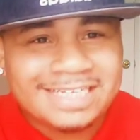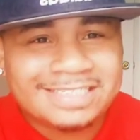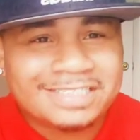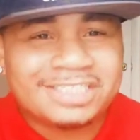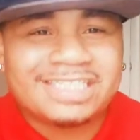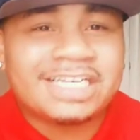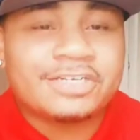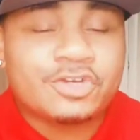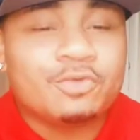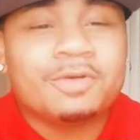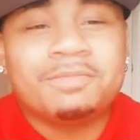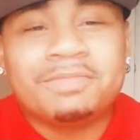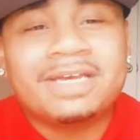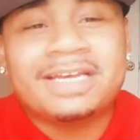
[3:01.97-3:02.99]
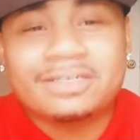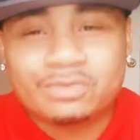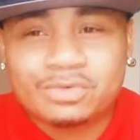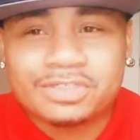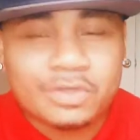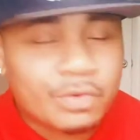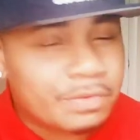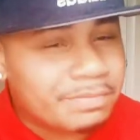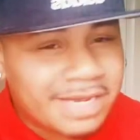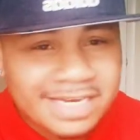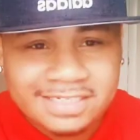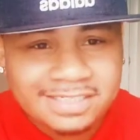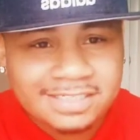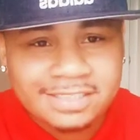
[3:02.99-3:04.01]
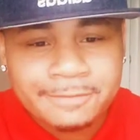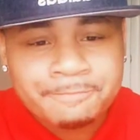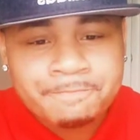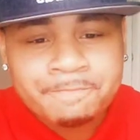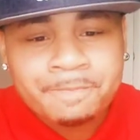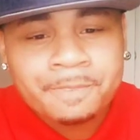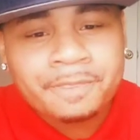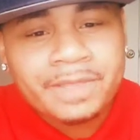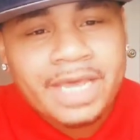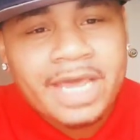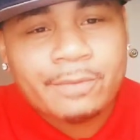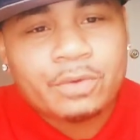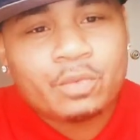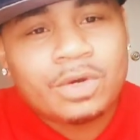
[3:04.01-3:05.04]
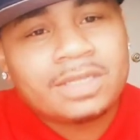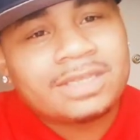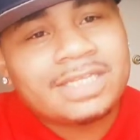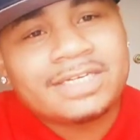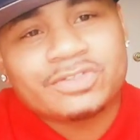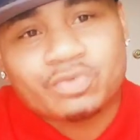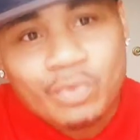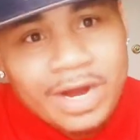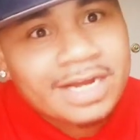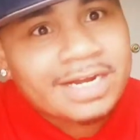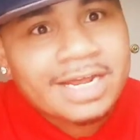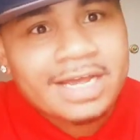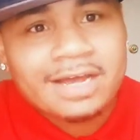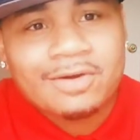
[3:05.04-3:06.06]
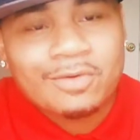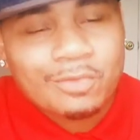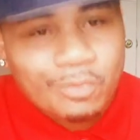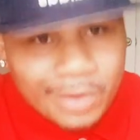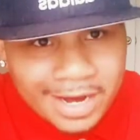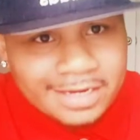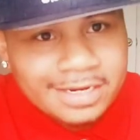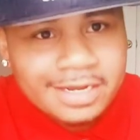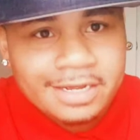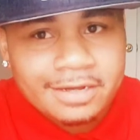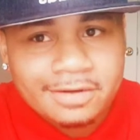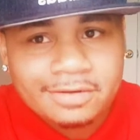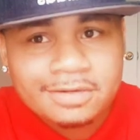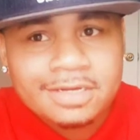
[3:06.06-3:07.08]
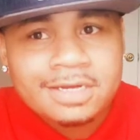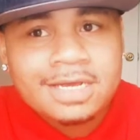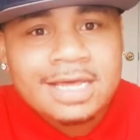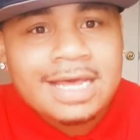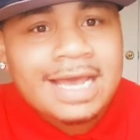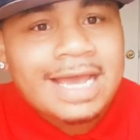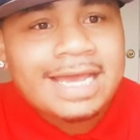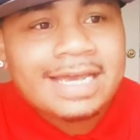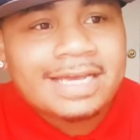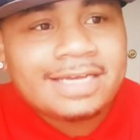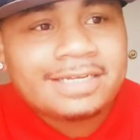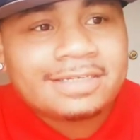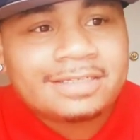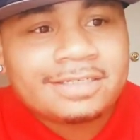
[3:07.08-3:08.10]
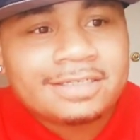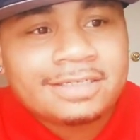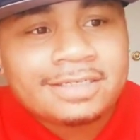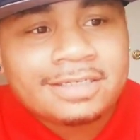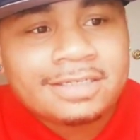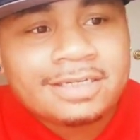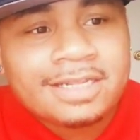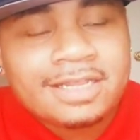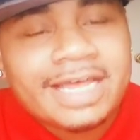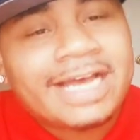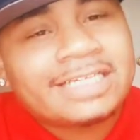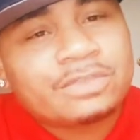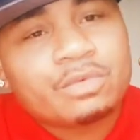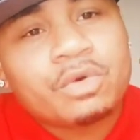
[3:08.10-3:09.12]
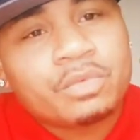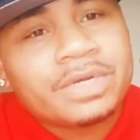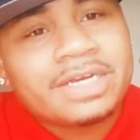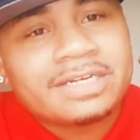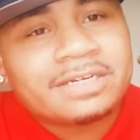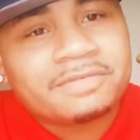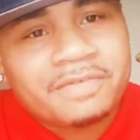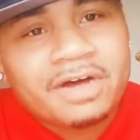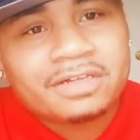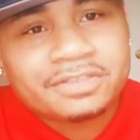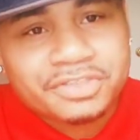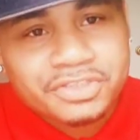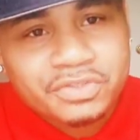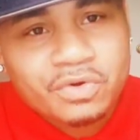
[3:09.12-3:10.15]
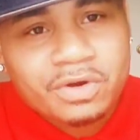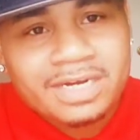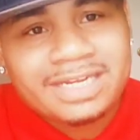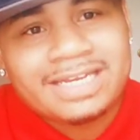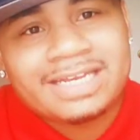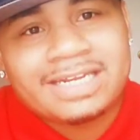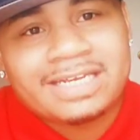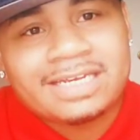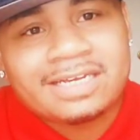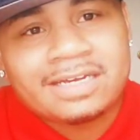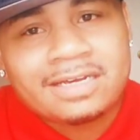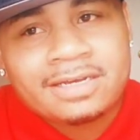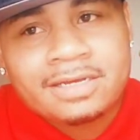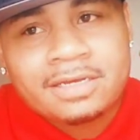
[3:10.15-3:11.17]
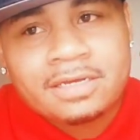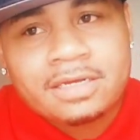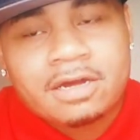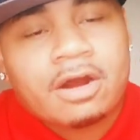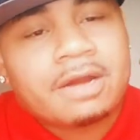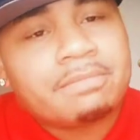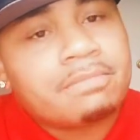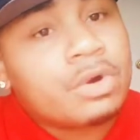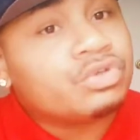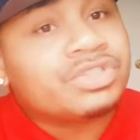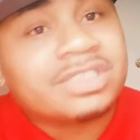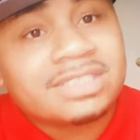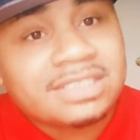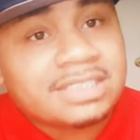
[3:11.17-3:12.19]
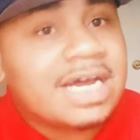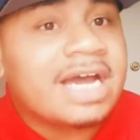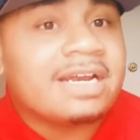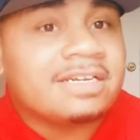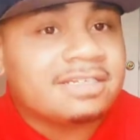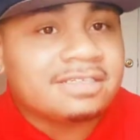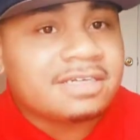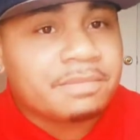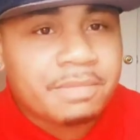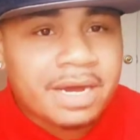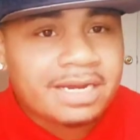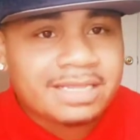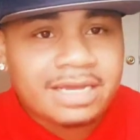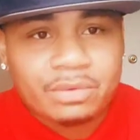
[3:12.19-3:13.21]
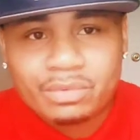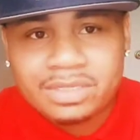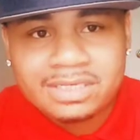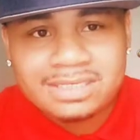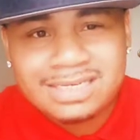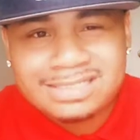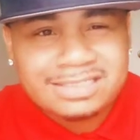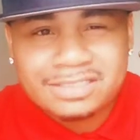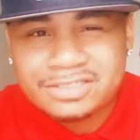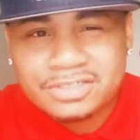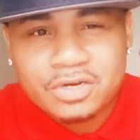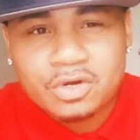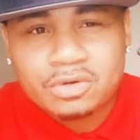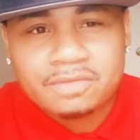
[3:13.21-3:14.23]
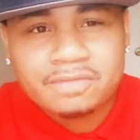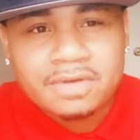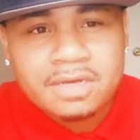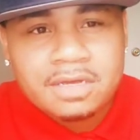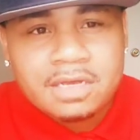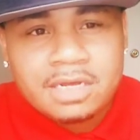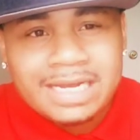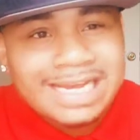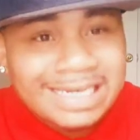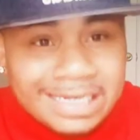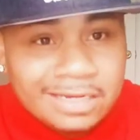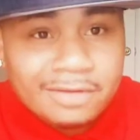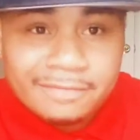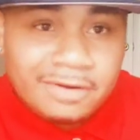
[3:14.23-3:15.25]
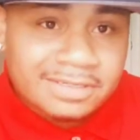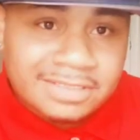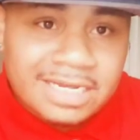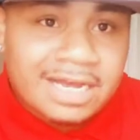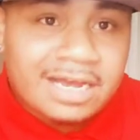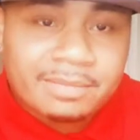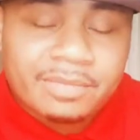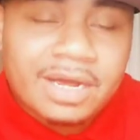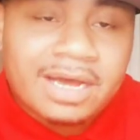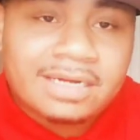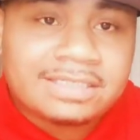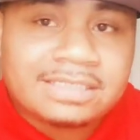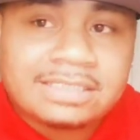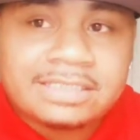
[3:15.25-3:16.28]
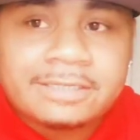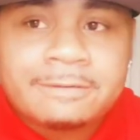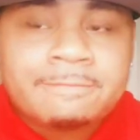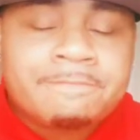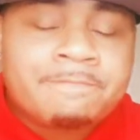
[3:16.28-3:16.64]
As human beings, we're so impatient, and we want things right now. And that's where we end up falling short and getting our emotions tied into somebody that really doesn't deserve any of our time, honestly.